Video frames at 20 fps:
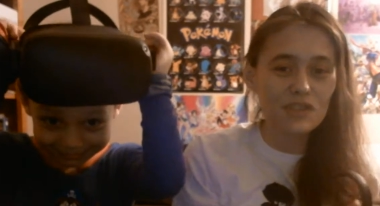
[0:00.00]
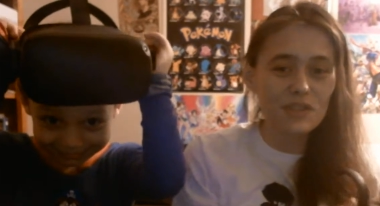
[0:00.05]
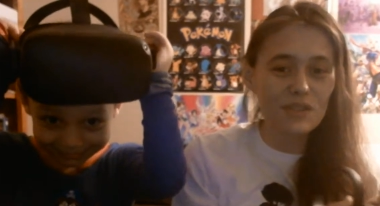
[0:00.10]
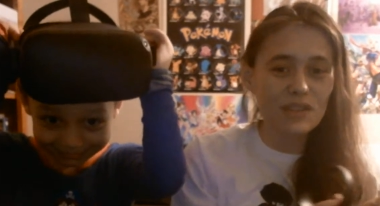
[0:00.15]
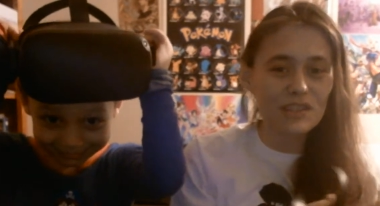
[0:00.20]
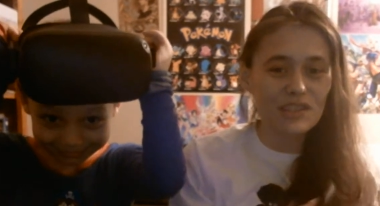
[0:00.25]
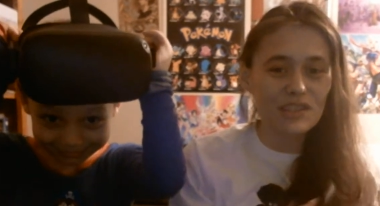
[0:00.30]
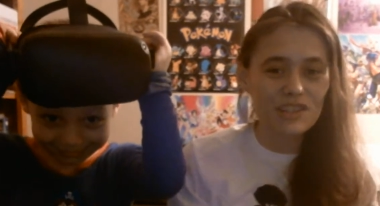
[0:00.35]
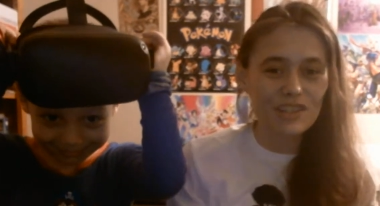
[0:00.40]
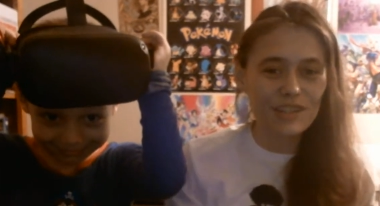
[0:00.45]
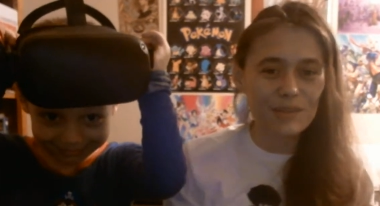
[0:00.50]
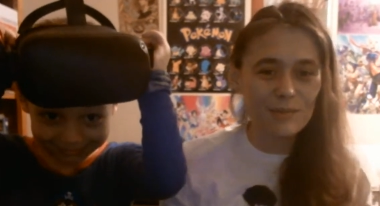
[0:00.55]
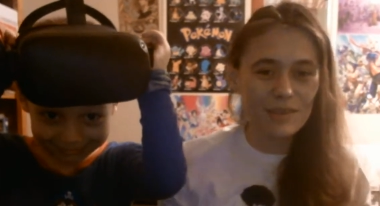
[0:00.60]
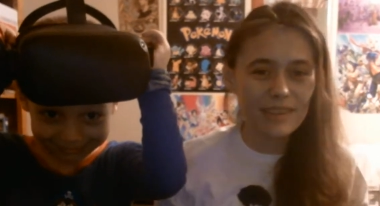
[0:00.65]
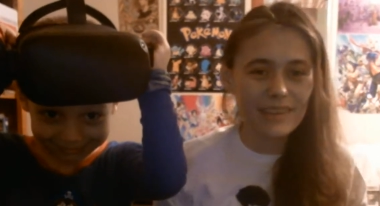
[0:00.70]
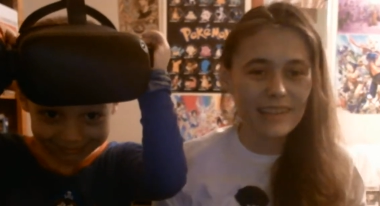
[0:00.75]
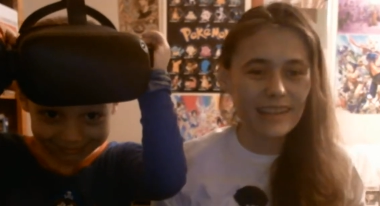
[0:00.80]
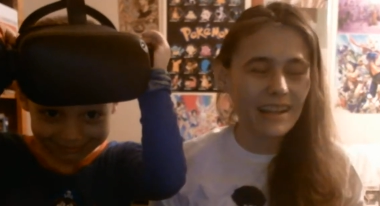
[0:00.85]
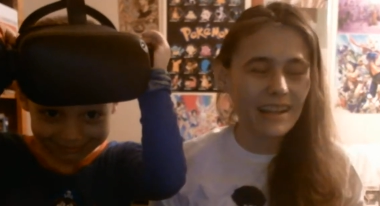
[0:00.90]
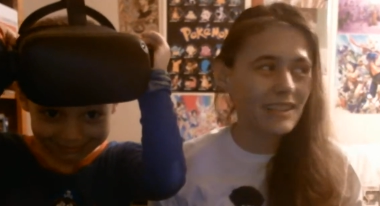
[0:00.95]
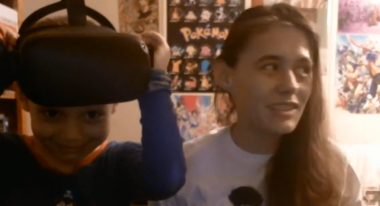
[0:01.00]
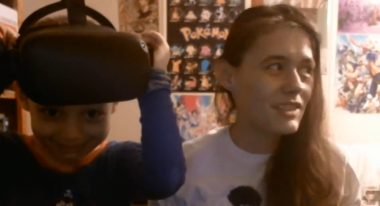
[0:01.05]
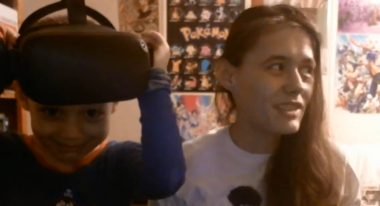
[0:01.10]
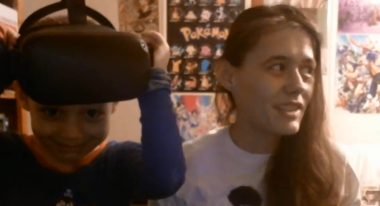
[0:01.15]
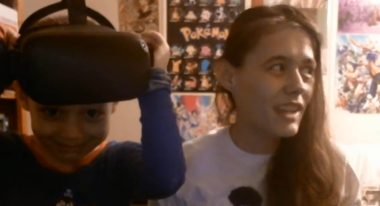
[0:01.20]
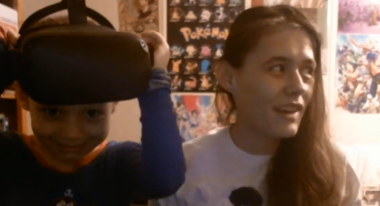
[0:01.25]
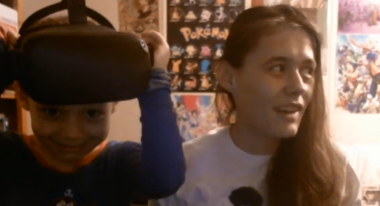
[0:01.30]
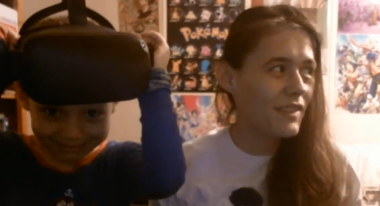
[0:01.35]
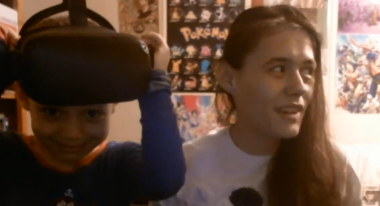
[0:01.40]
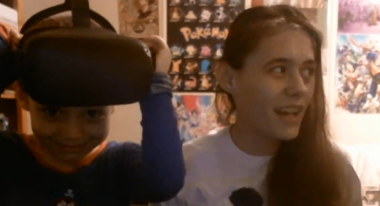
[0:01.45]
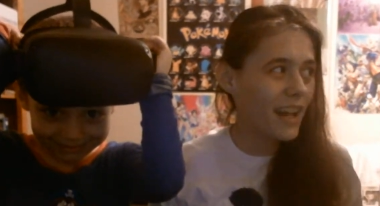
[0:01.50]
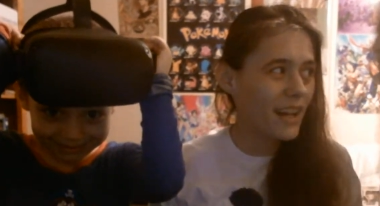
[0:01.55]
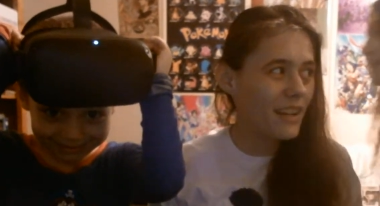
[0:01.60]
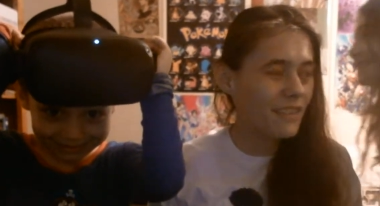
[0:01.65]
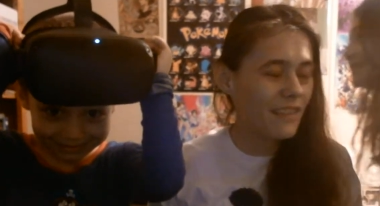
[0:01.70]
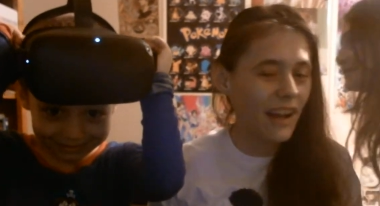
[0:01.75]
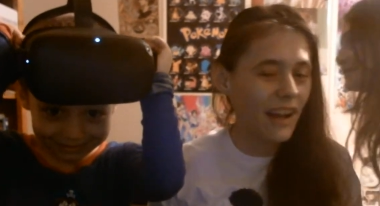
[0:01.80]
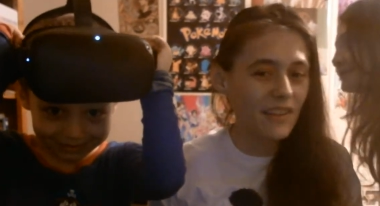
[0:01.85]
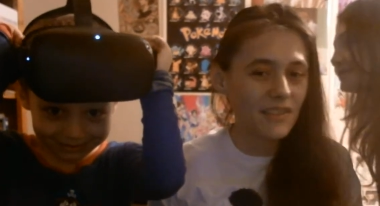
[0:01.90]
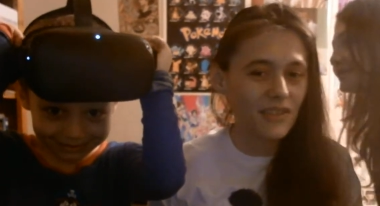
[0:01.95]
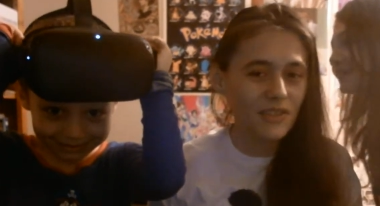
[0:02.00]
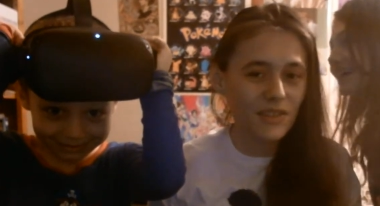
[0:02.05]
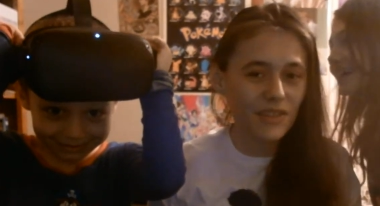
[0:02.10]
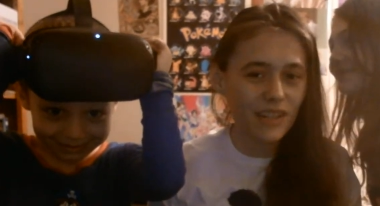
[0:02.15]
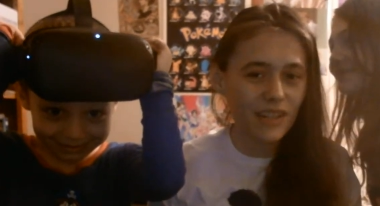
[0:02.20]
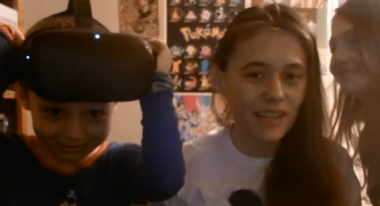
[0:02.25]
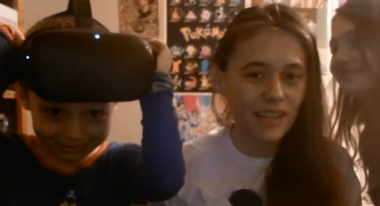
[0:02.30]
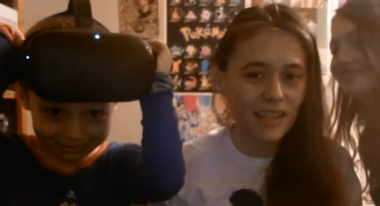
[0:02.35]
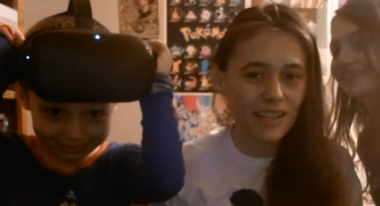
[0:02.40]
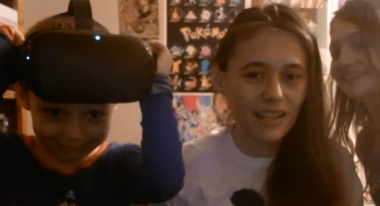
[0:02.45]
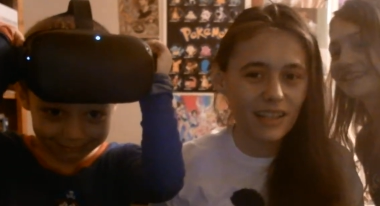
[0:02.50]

Speaker 1: do a stream with it. I just haven't got around to it. I